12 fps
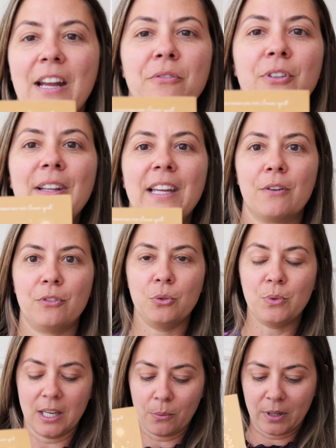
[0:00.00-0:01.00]
I feel like if you
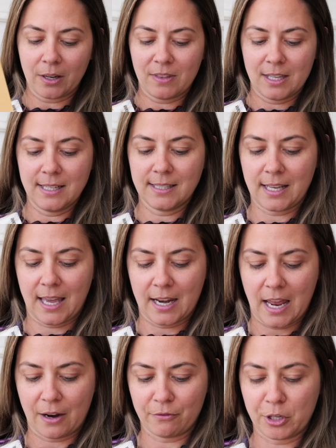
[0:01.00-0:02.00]
get one of these in
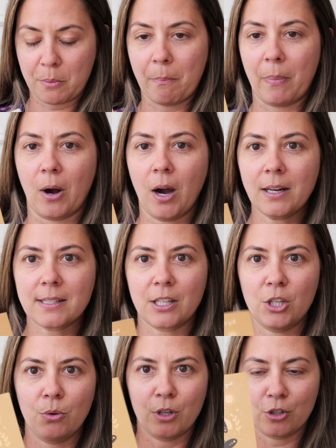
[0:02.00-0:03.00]
every box,
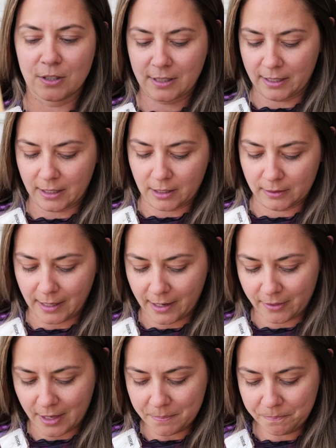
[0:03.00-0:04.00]
then you could just kind of
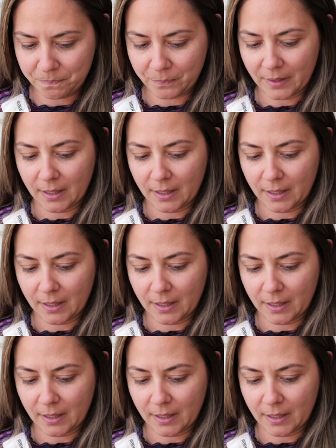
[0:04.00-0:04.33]
collect them.